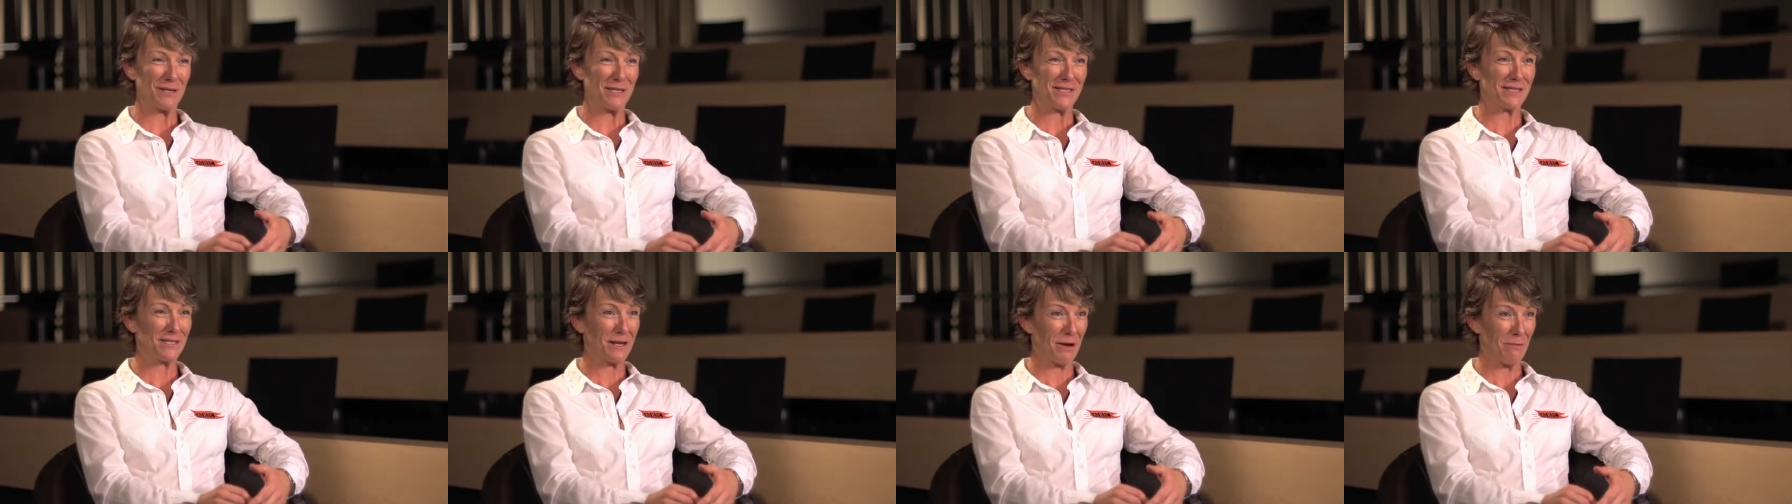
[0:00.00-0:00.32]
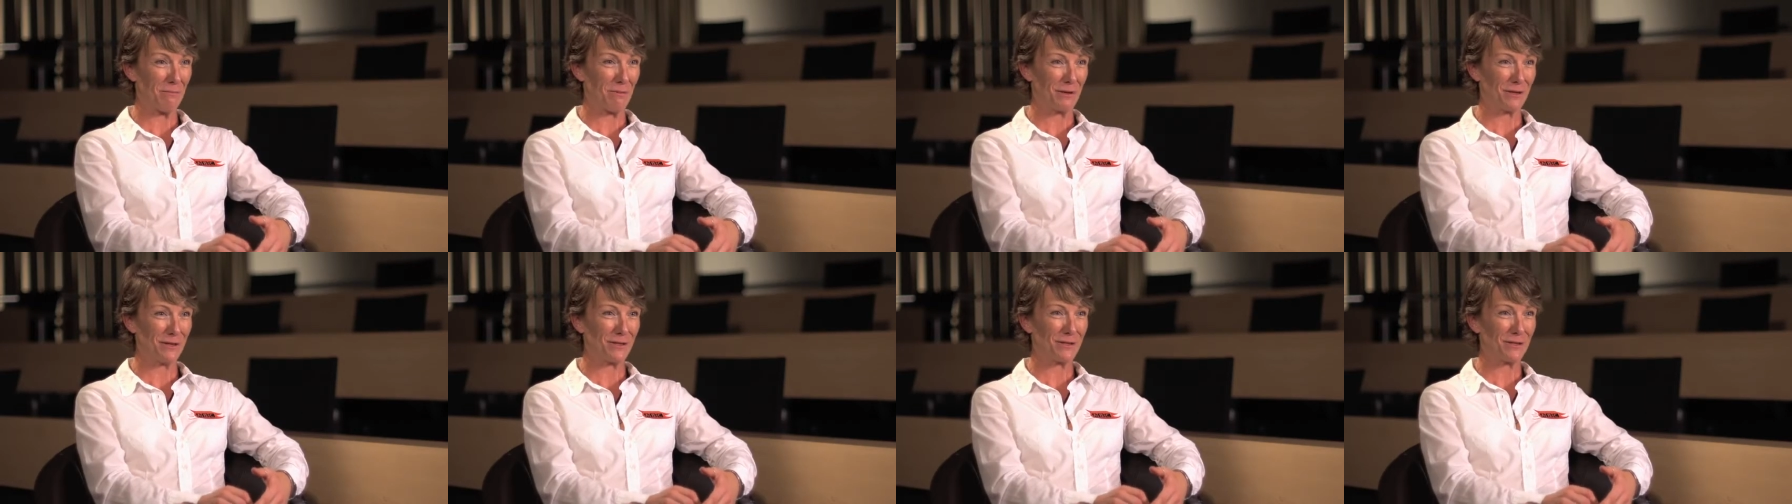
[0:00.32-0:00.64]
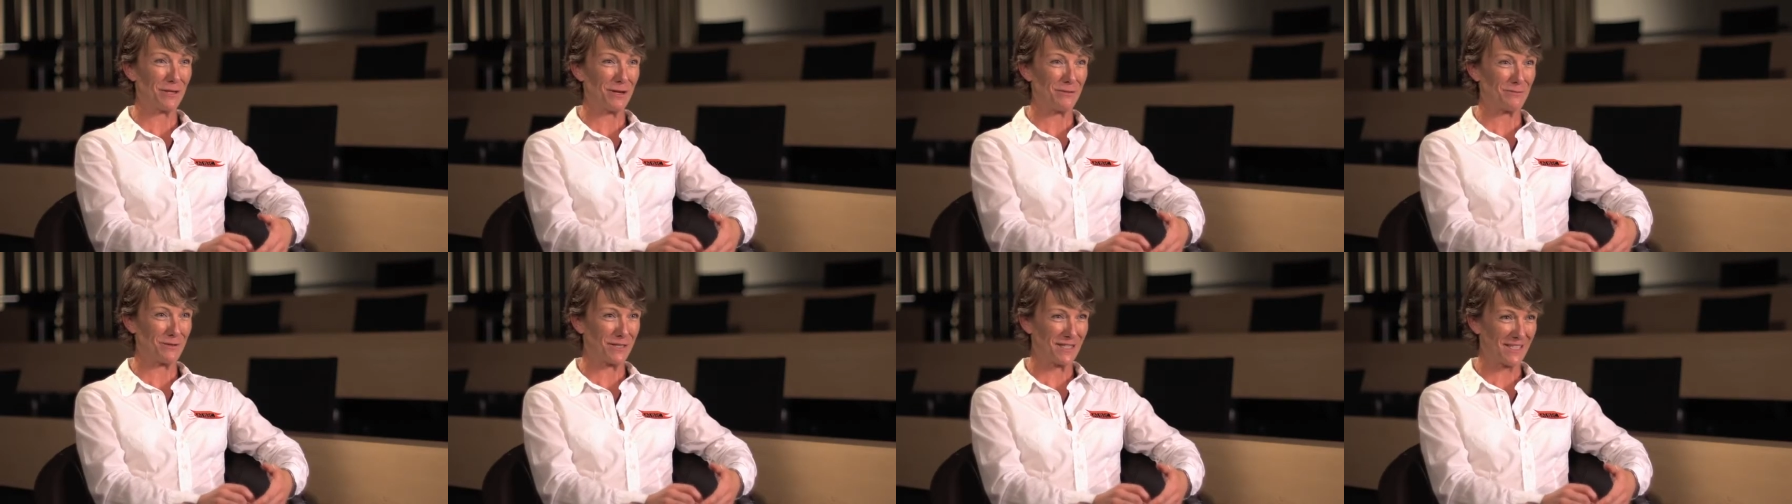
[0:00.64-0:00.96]
stubborn and
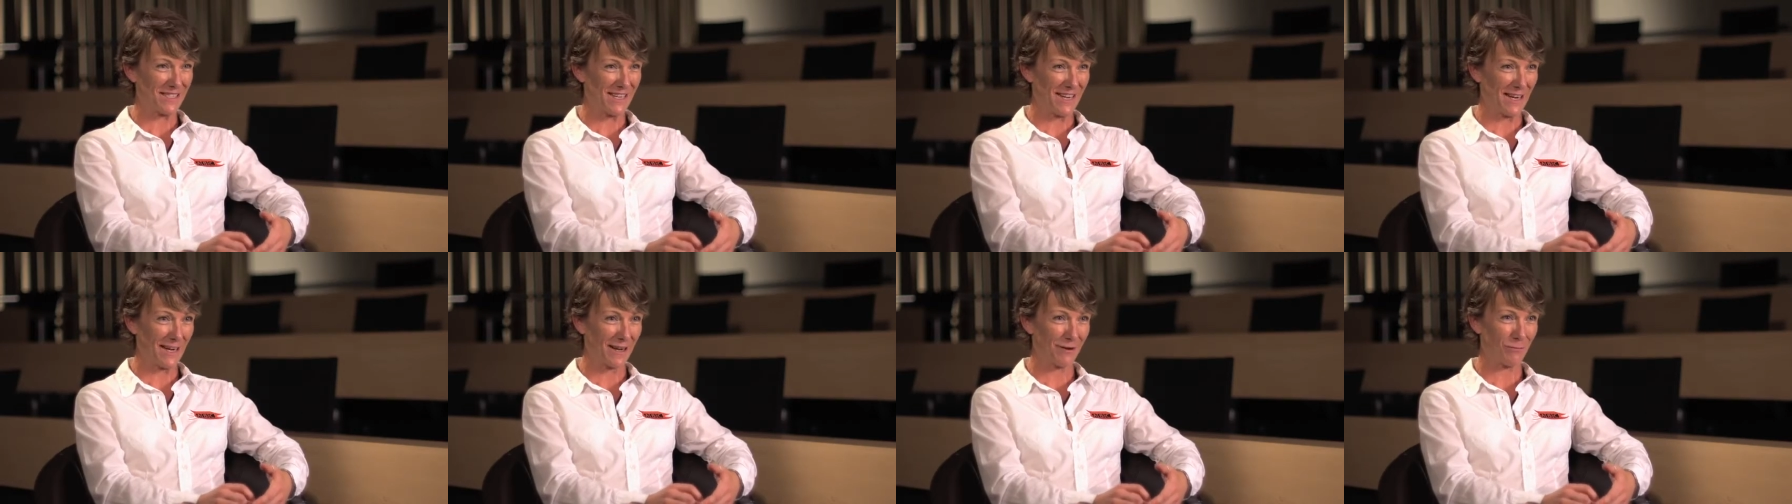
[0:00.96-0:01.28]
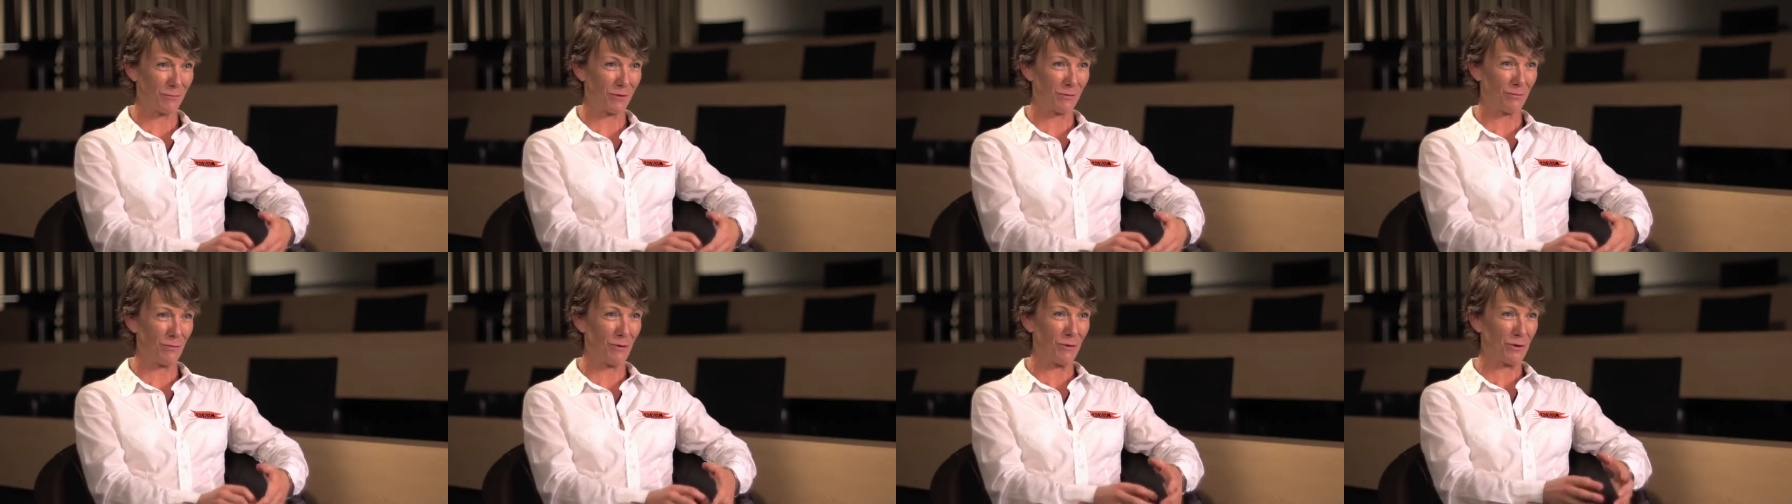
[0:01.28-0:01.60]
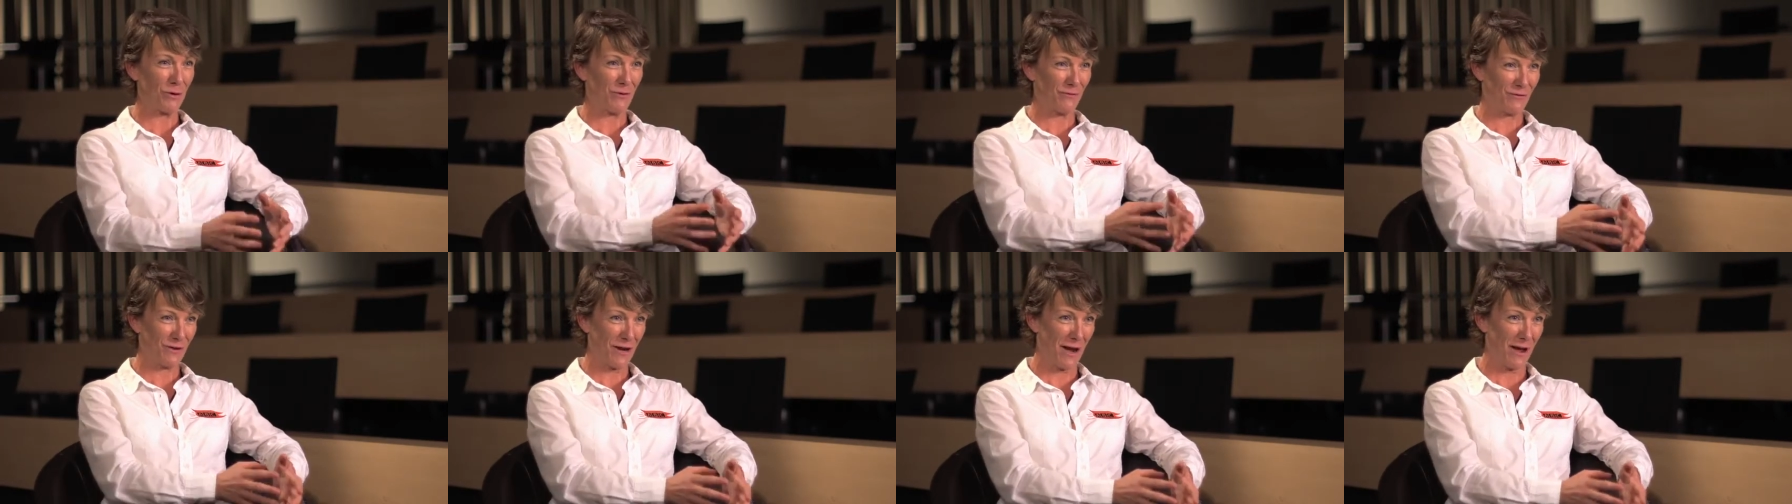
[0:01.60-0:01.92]
don't stick with what
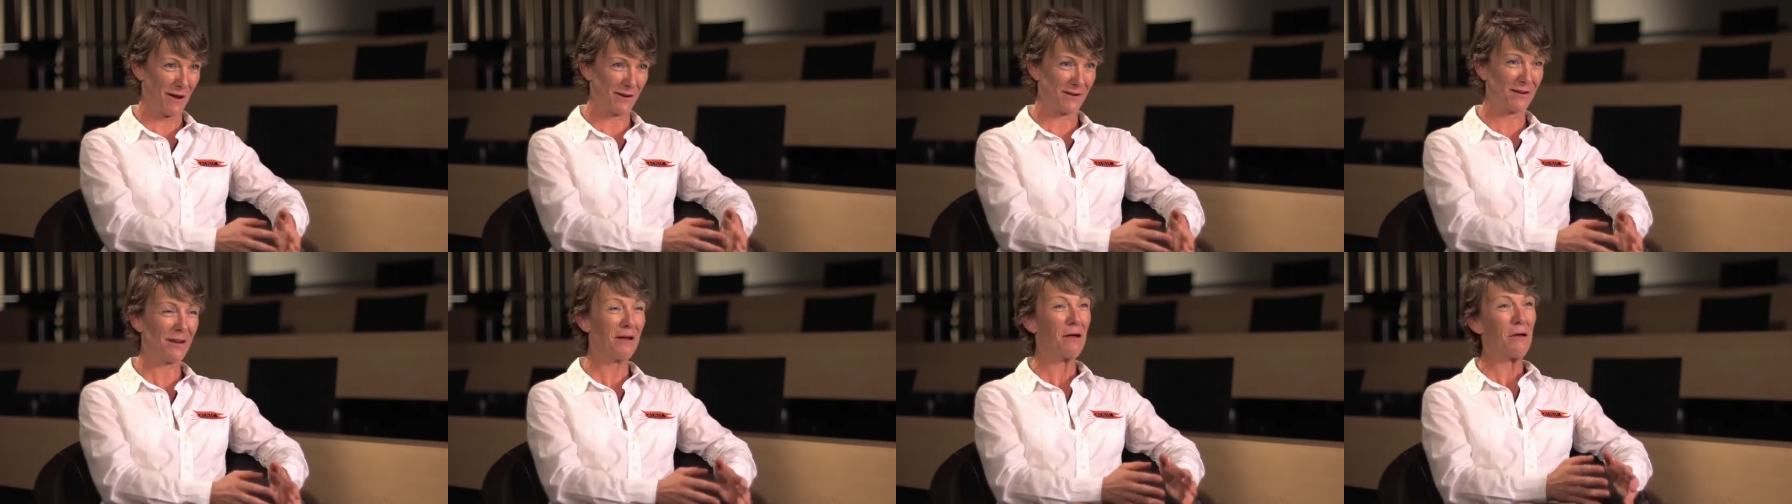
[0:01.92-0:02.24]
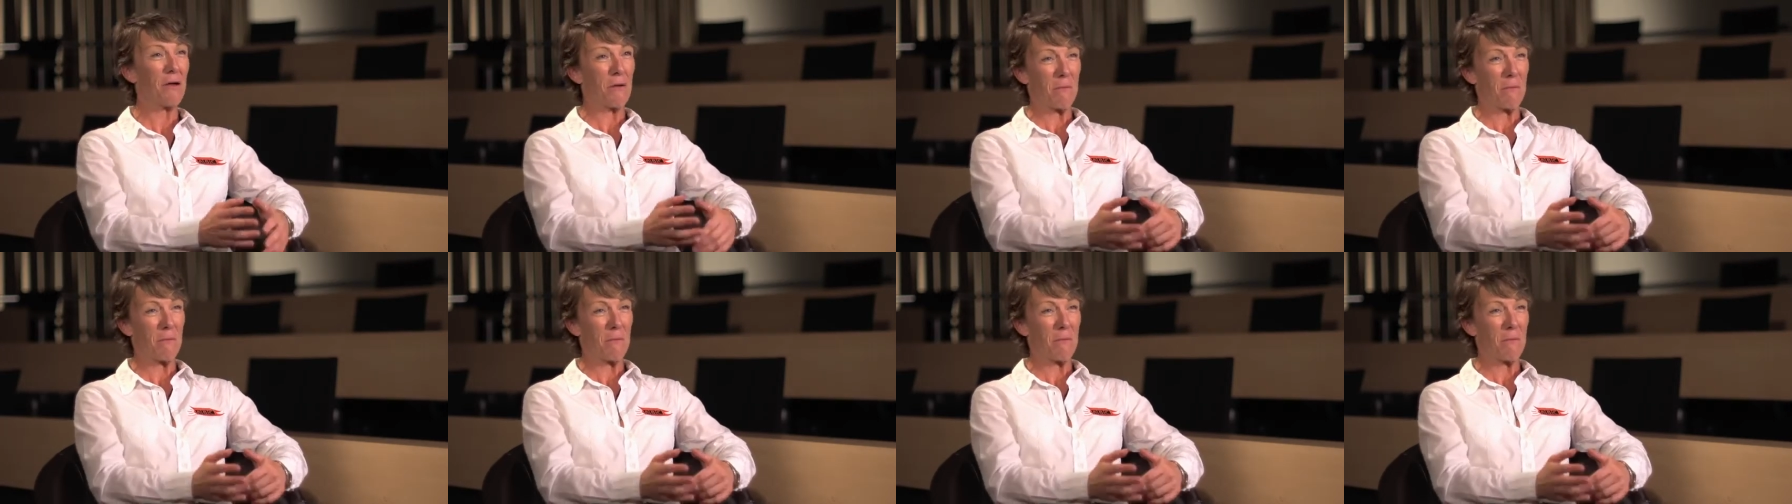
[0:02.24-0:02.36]
you've done.